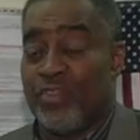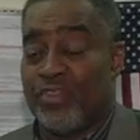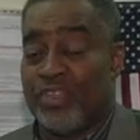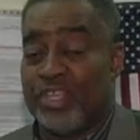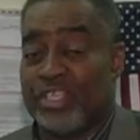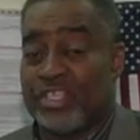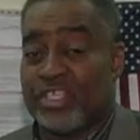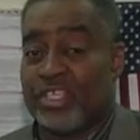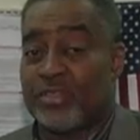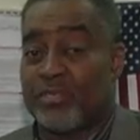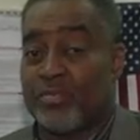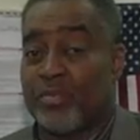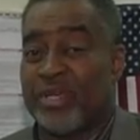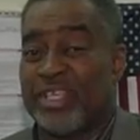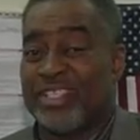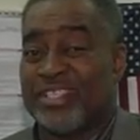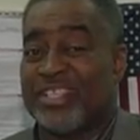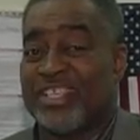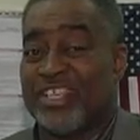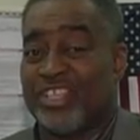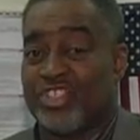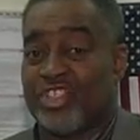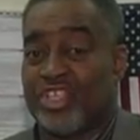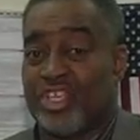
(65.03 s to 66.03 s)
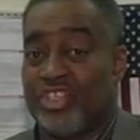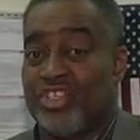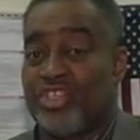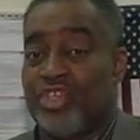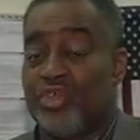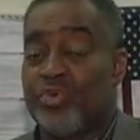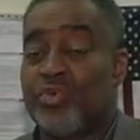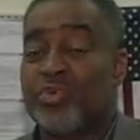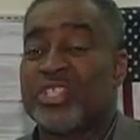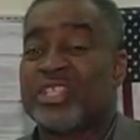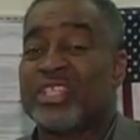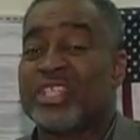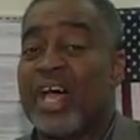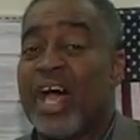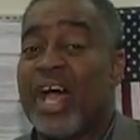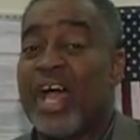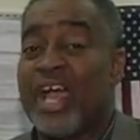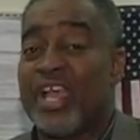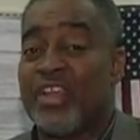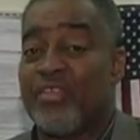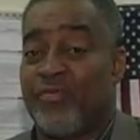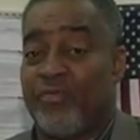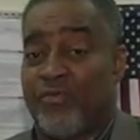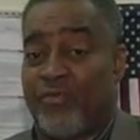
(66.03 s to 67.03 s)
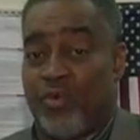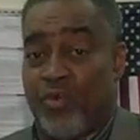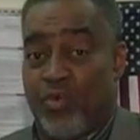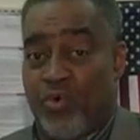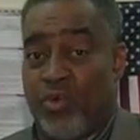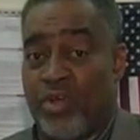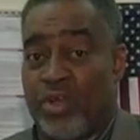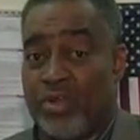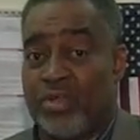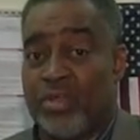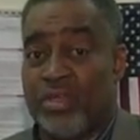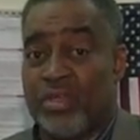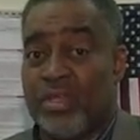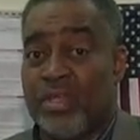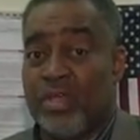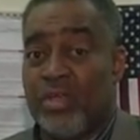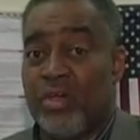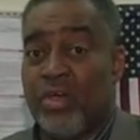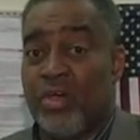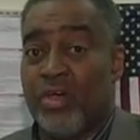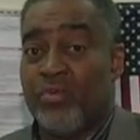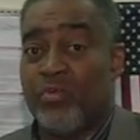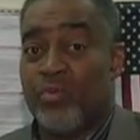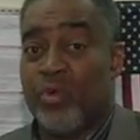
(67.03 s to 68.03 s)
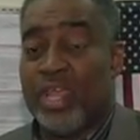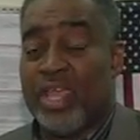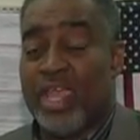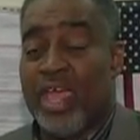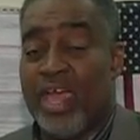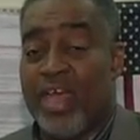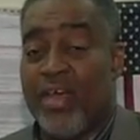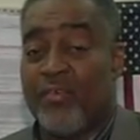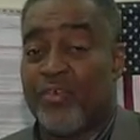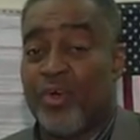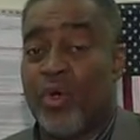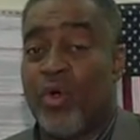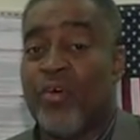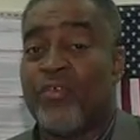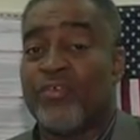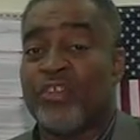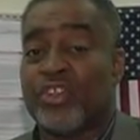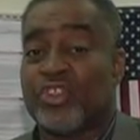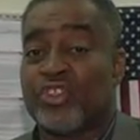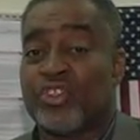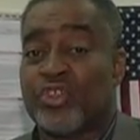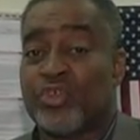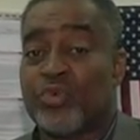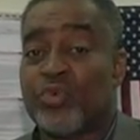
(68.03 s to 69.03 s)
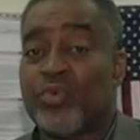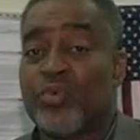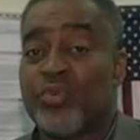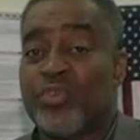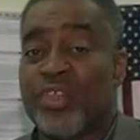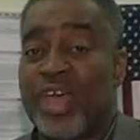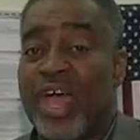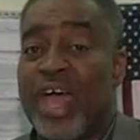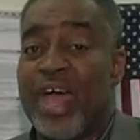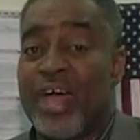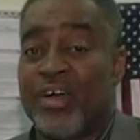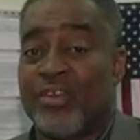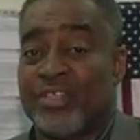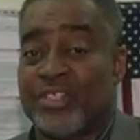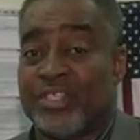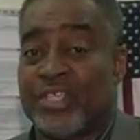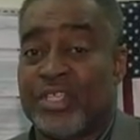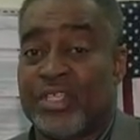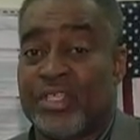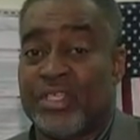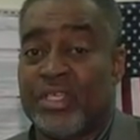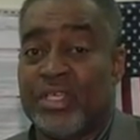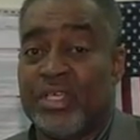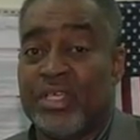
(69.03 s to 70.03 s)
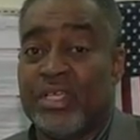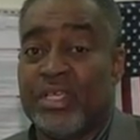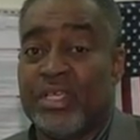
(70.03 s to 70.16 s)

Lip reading: This is a petition you signed for. We have over 2,000